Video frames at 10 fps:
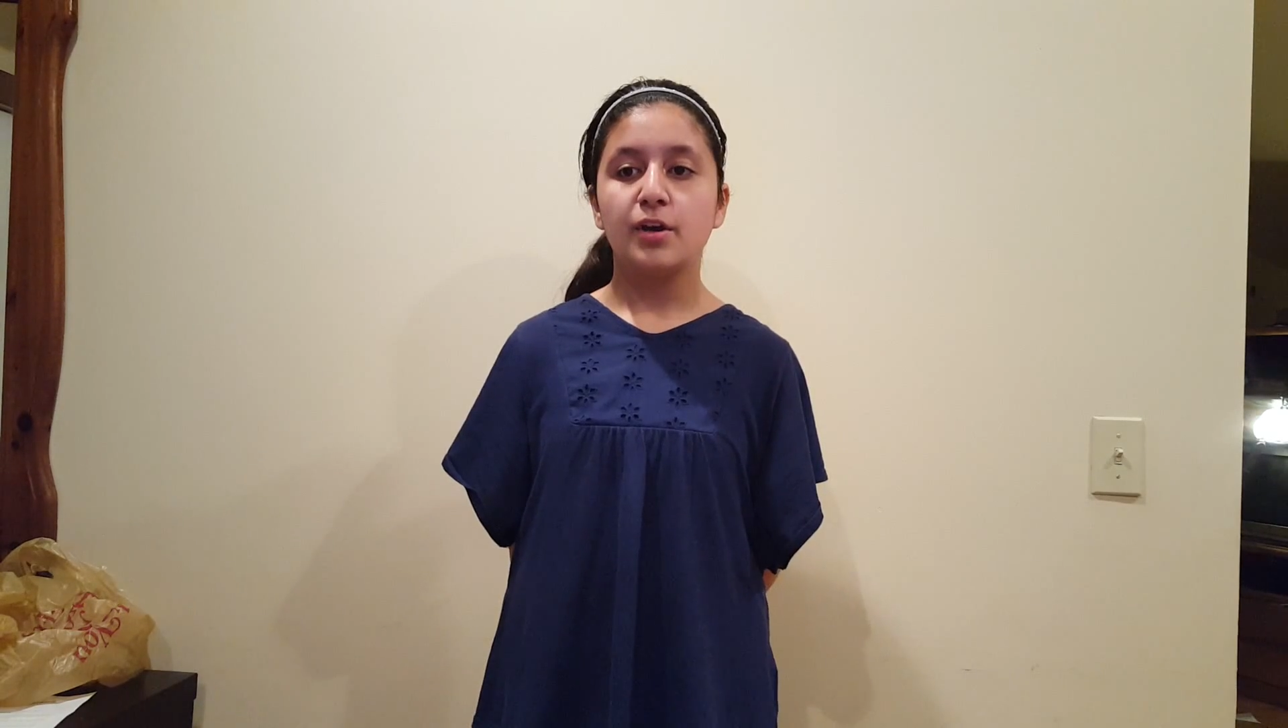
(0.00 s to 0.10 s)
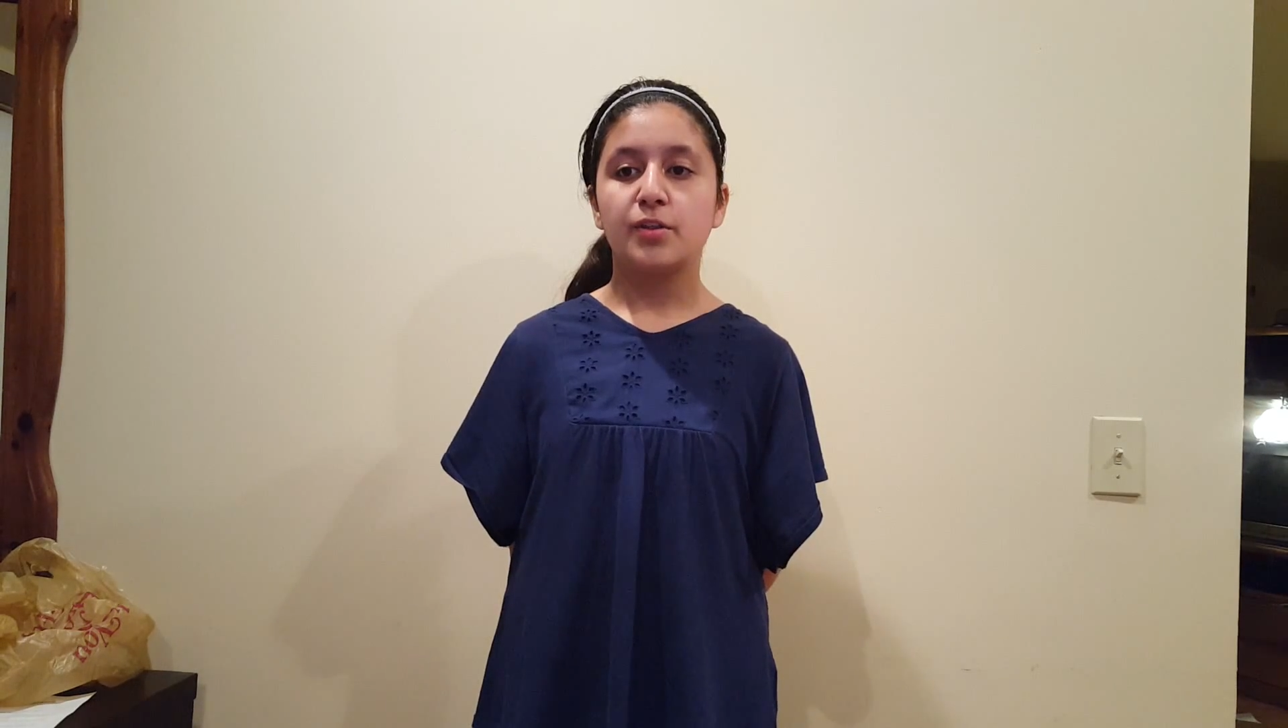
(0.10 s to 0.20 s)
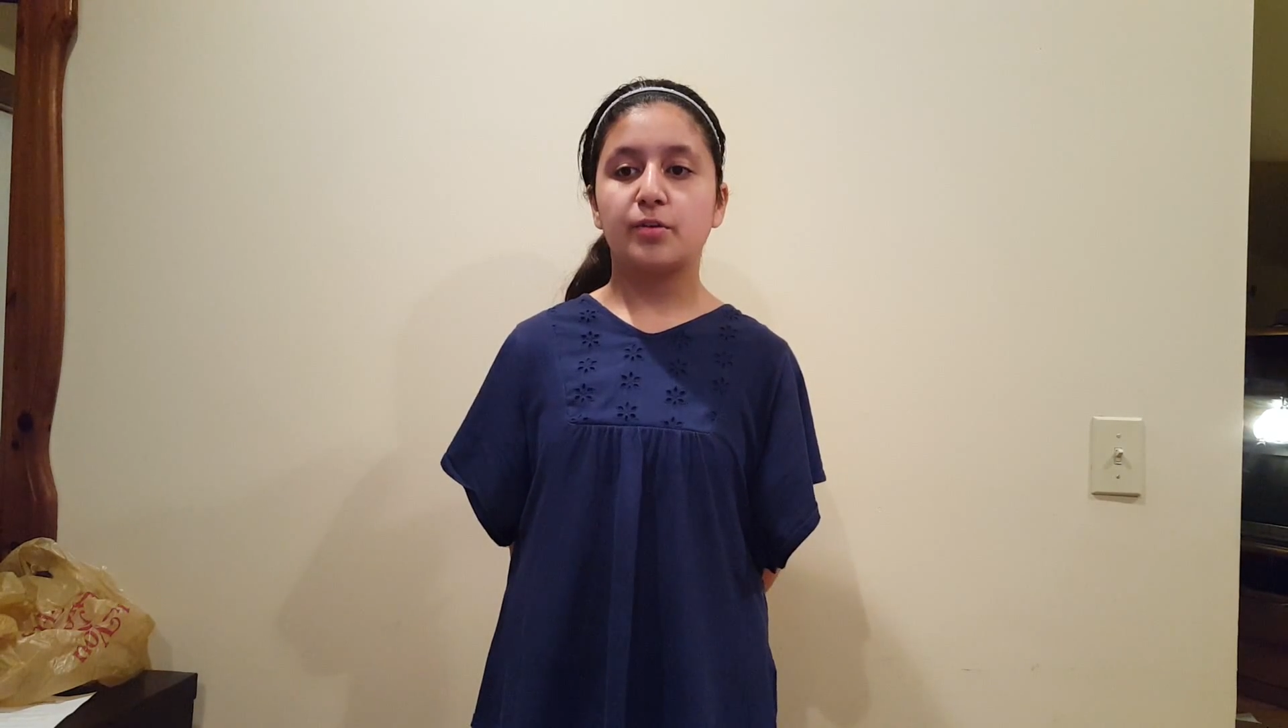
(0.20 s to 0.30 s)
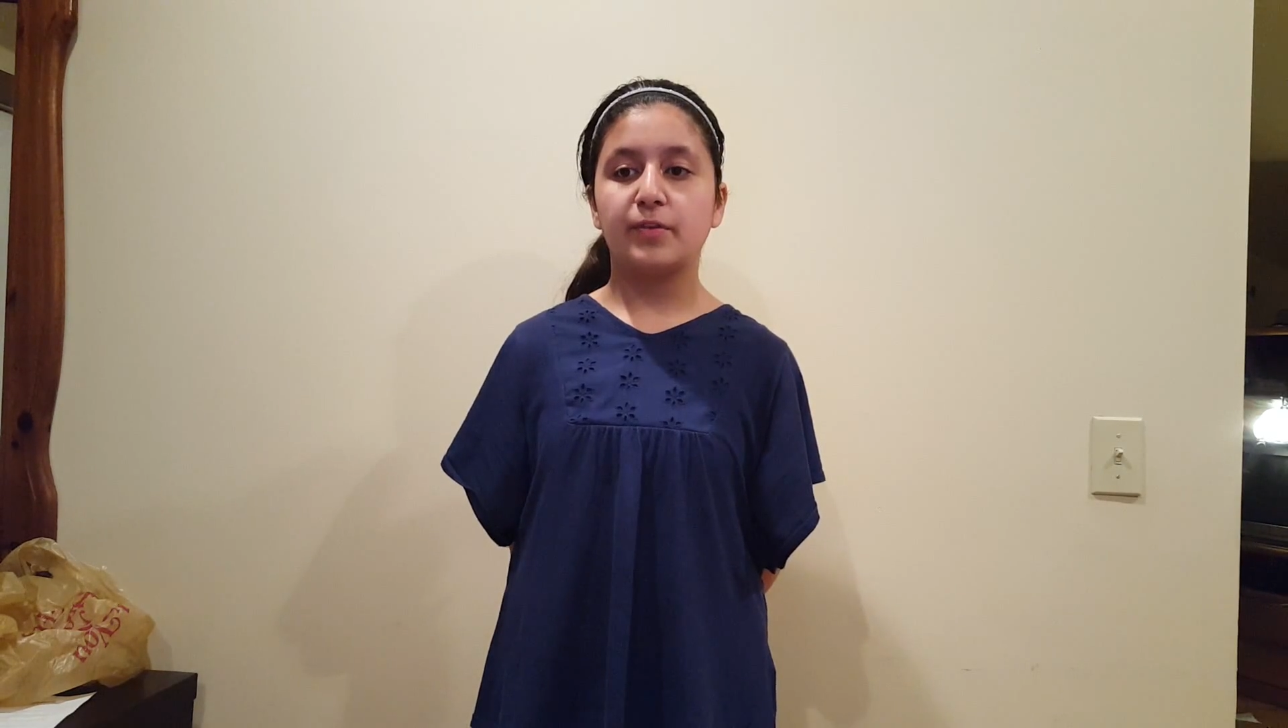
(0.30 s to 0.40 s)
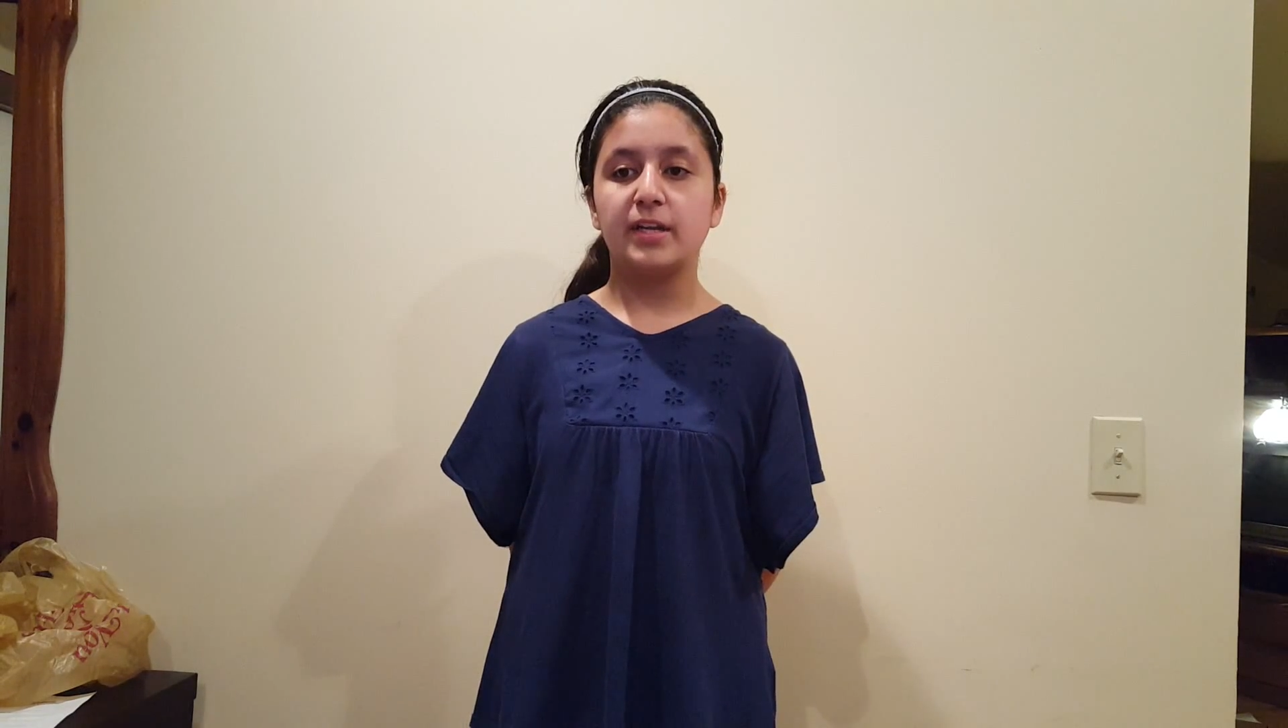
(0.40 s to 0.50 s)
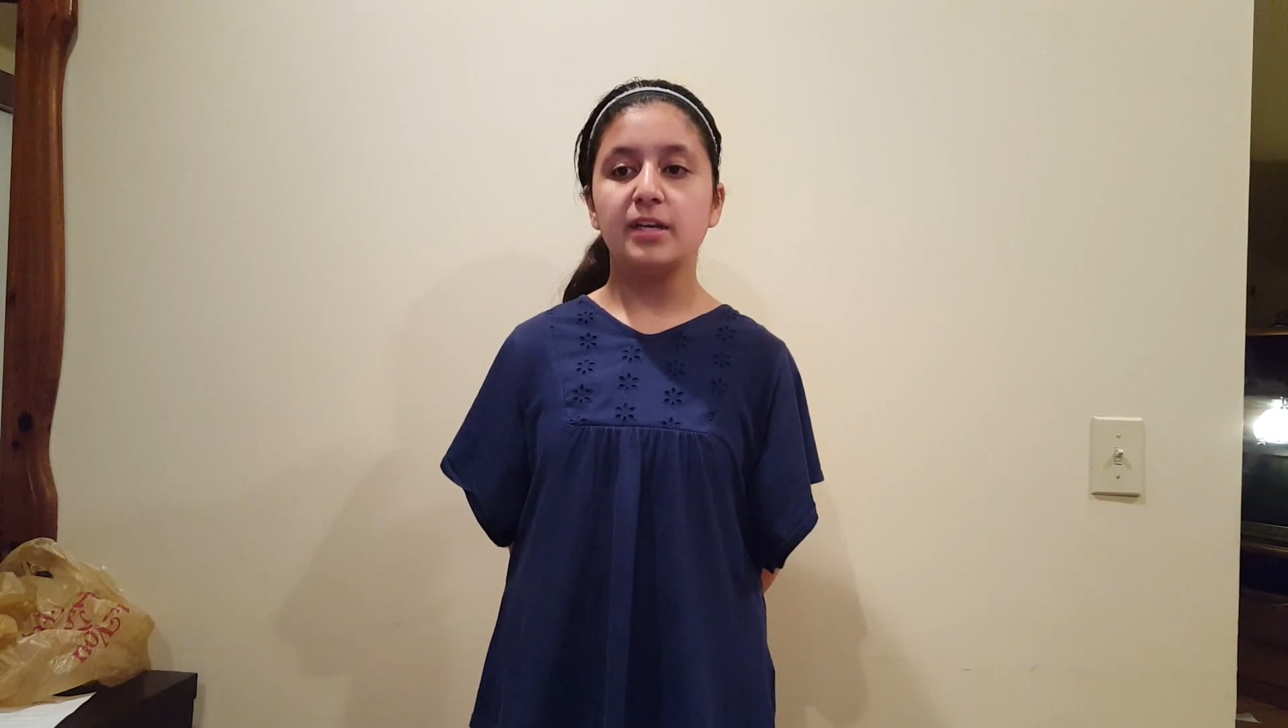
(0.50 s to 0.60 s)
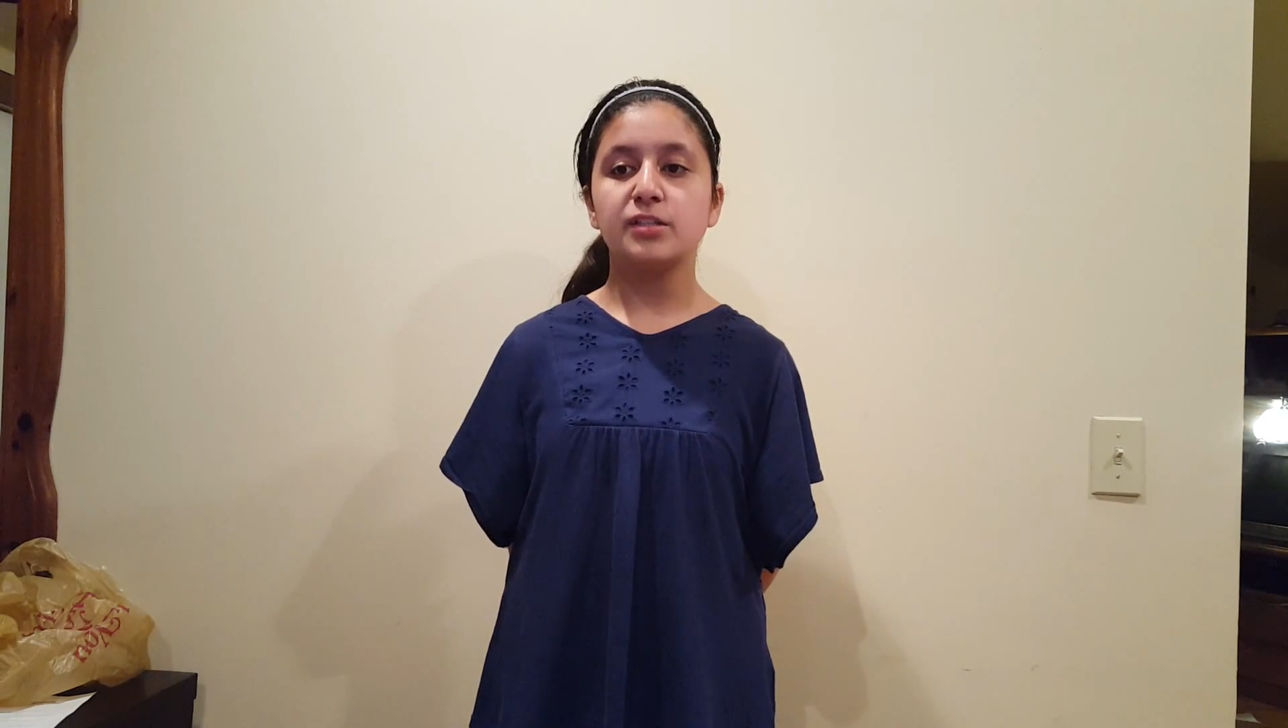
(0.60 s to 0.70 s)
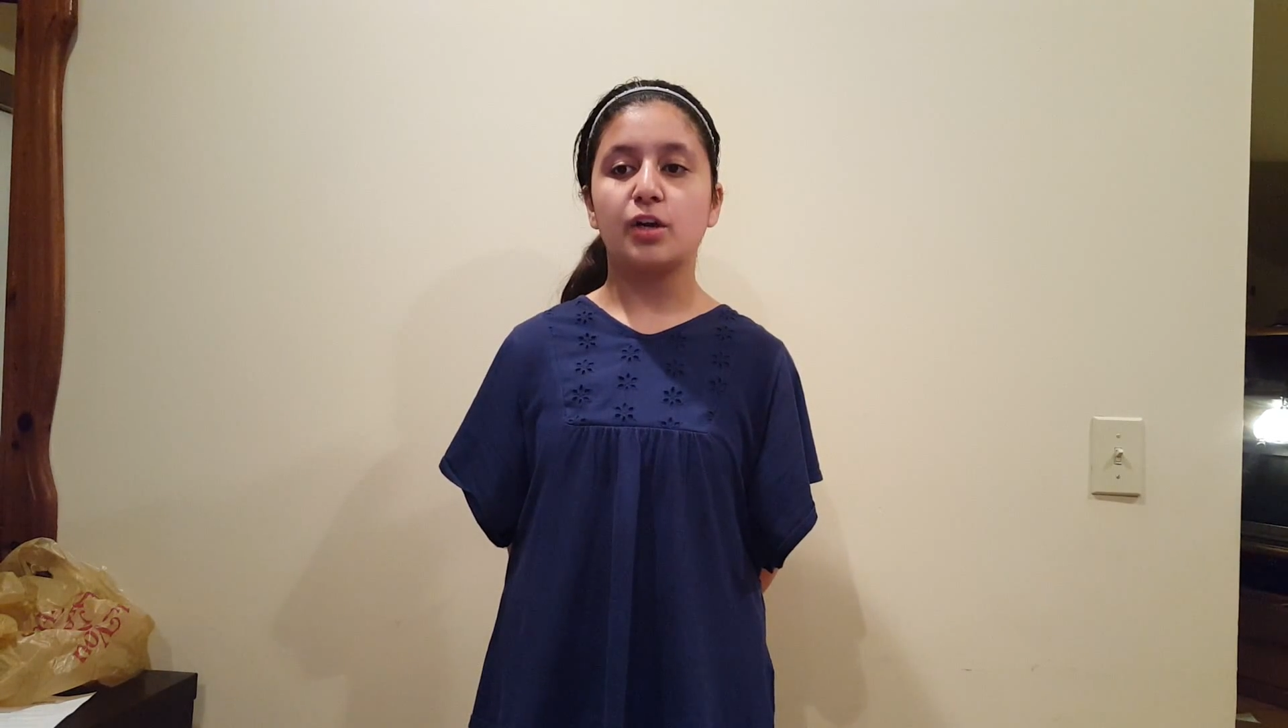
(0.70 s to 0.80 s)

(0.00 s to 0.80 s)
the readings